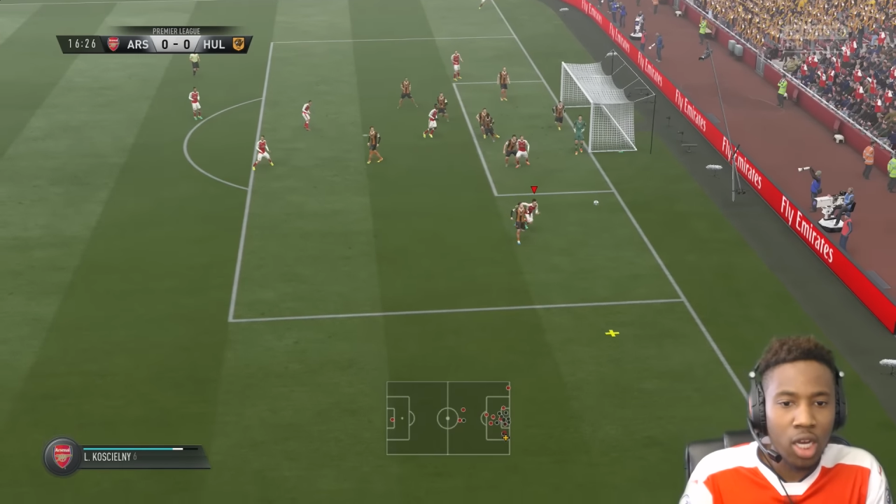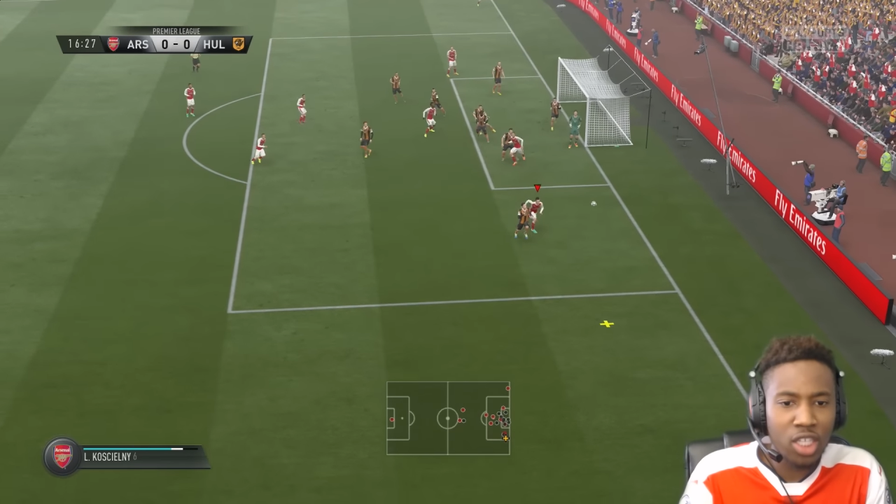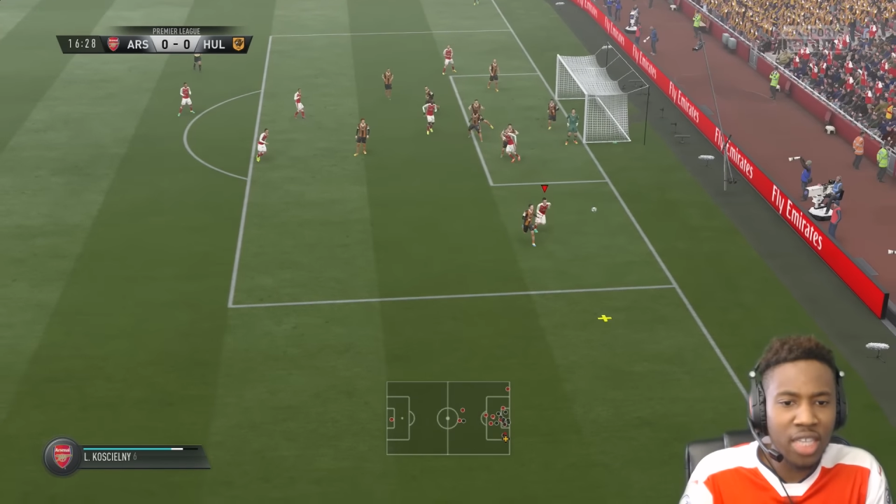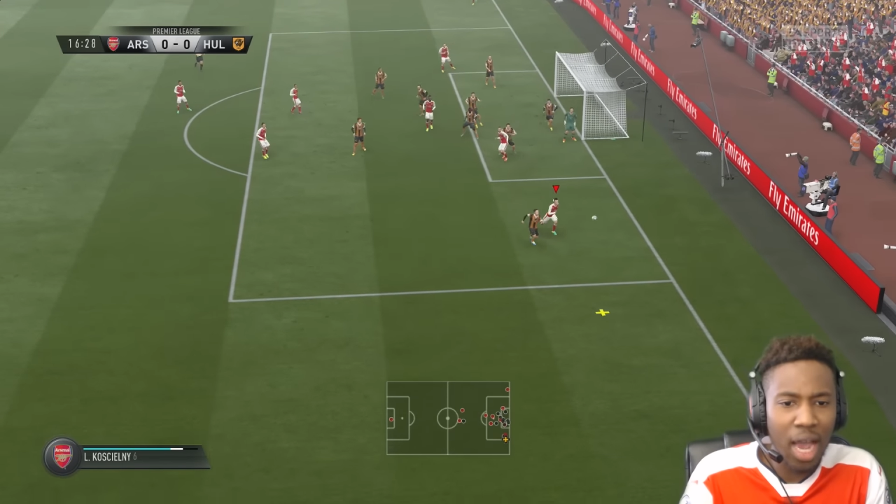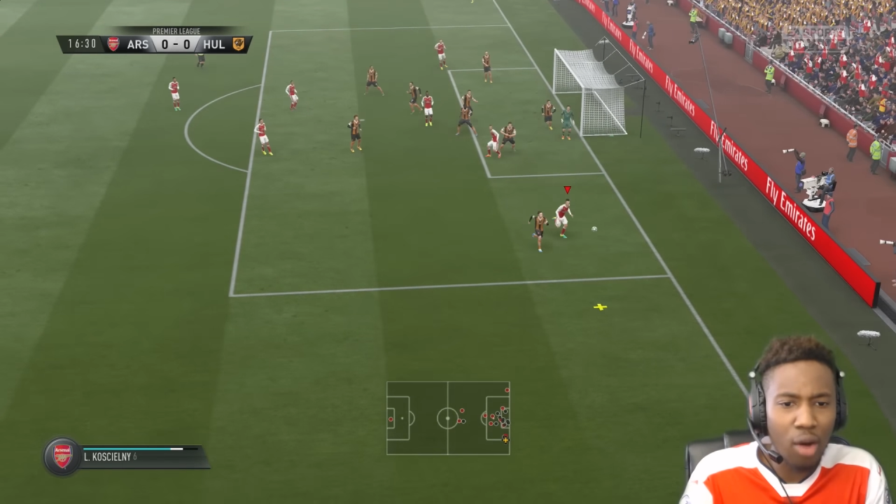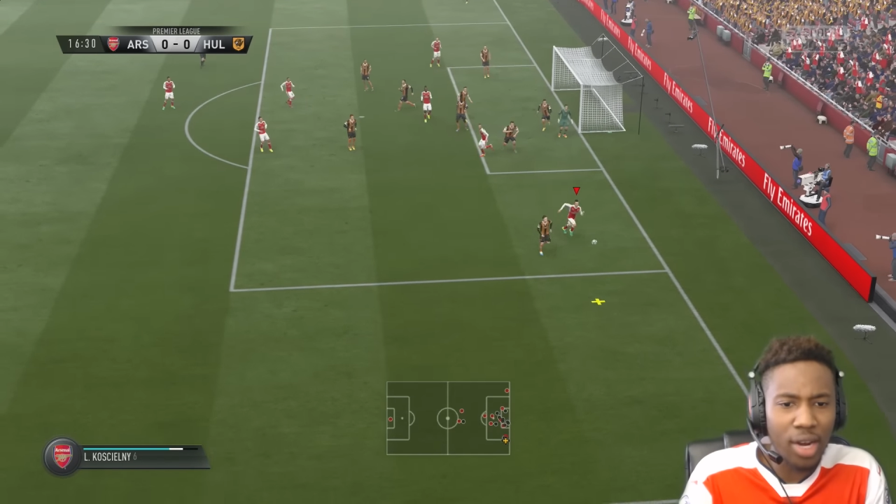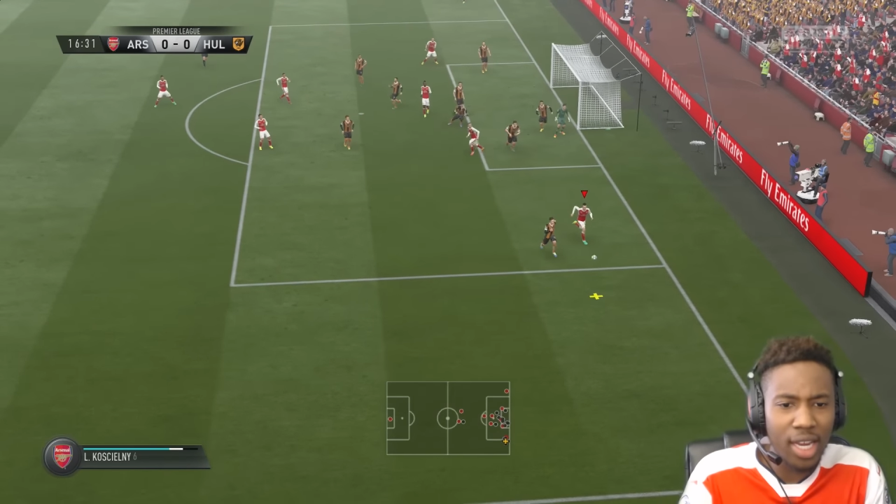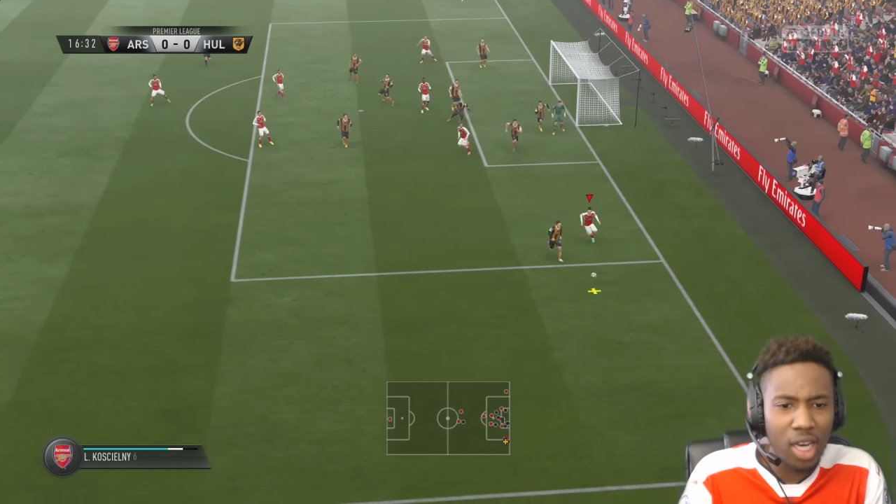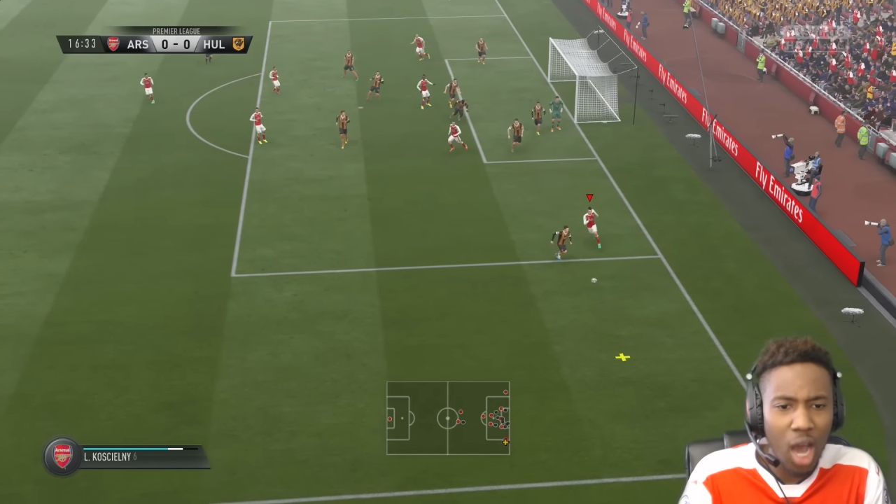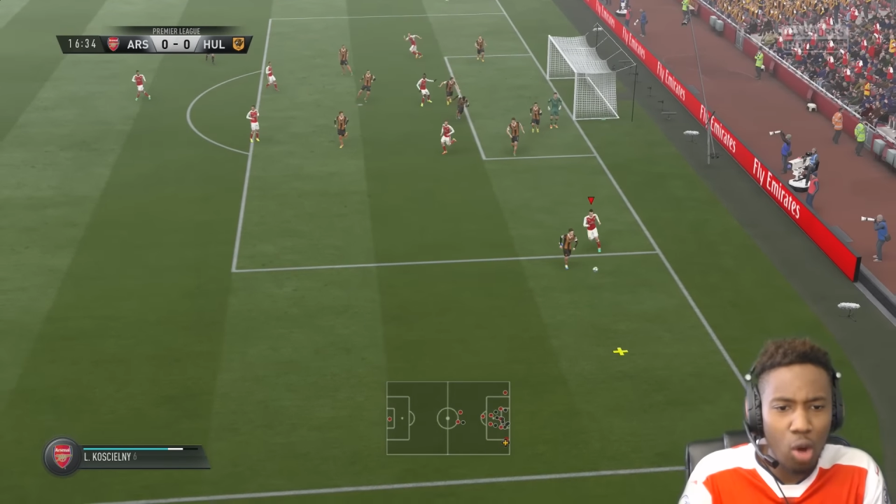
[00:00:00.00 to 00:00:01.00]

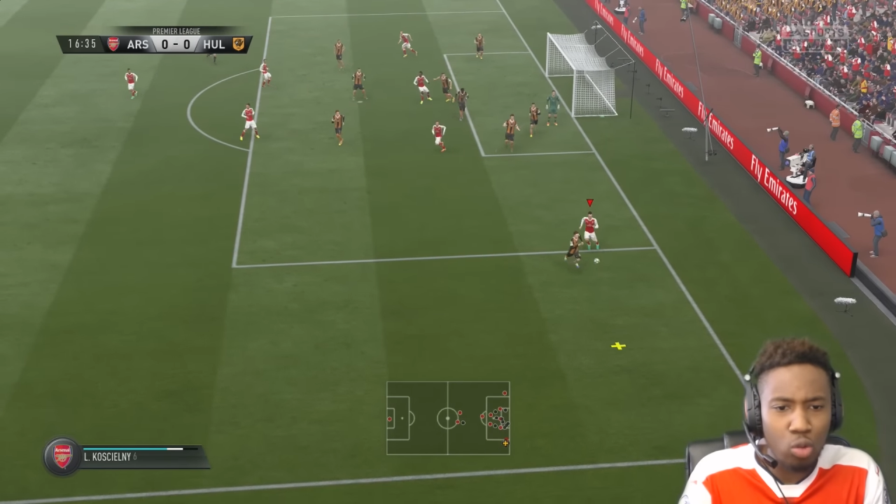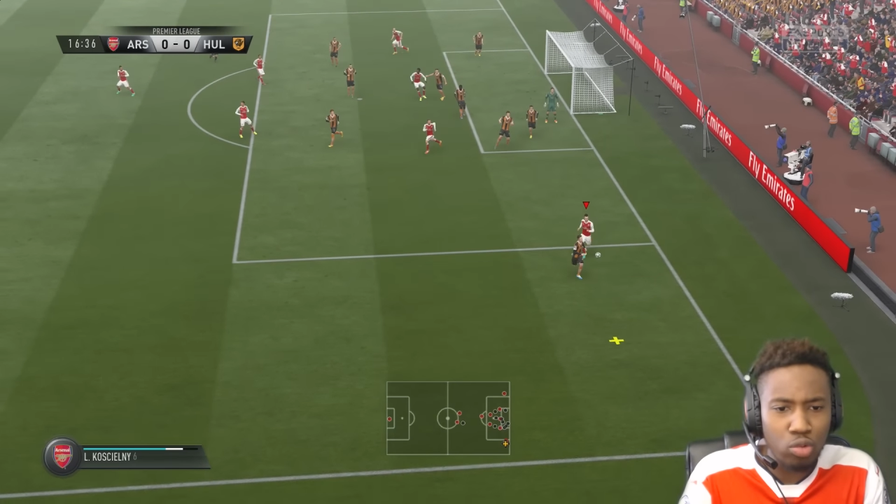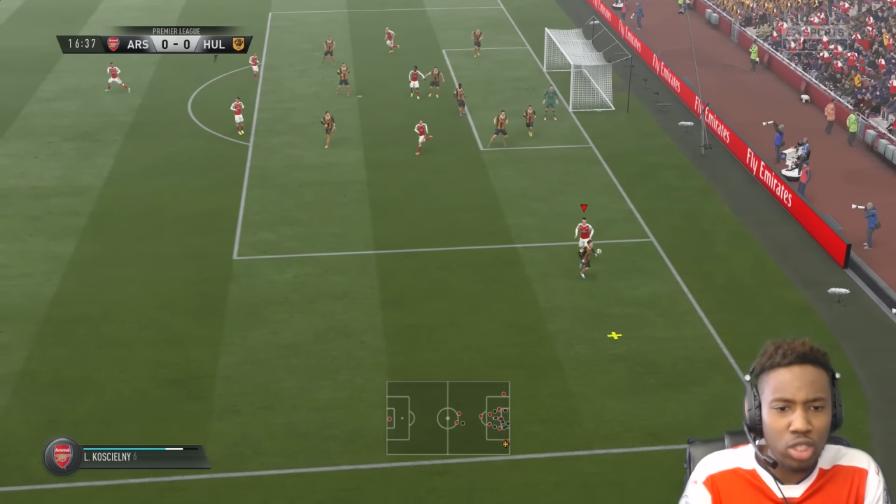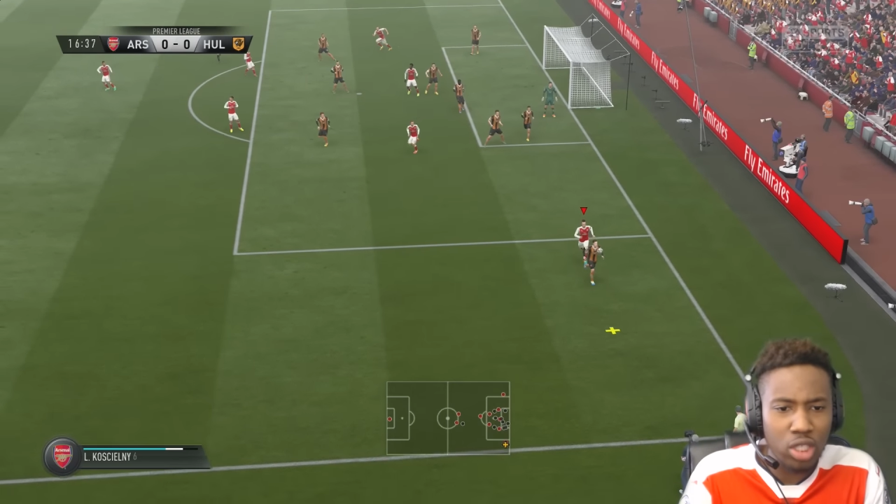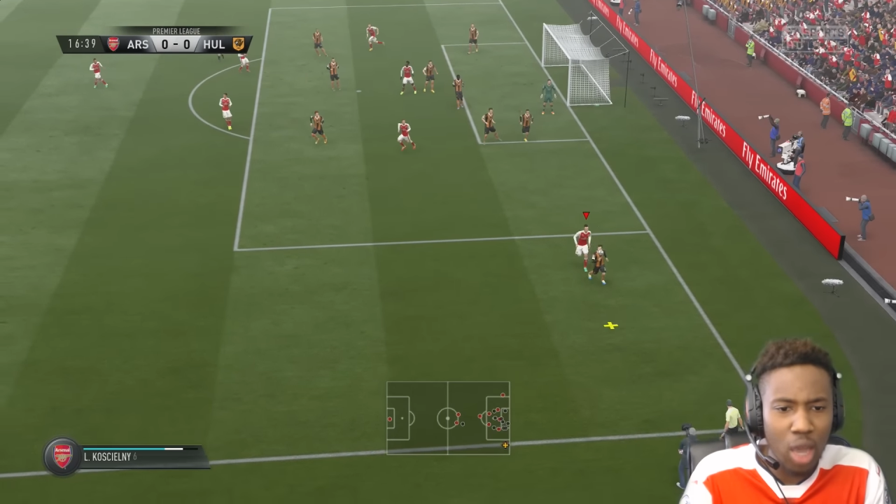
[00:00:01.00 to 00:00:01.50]
Koscielny, no!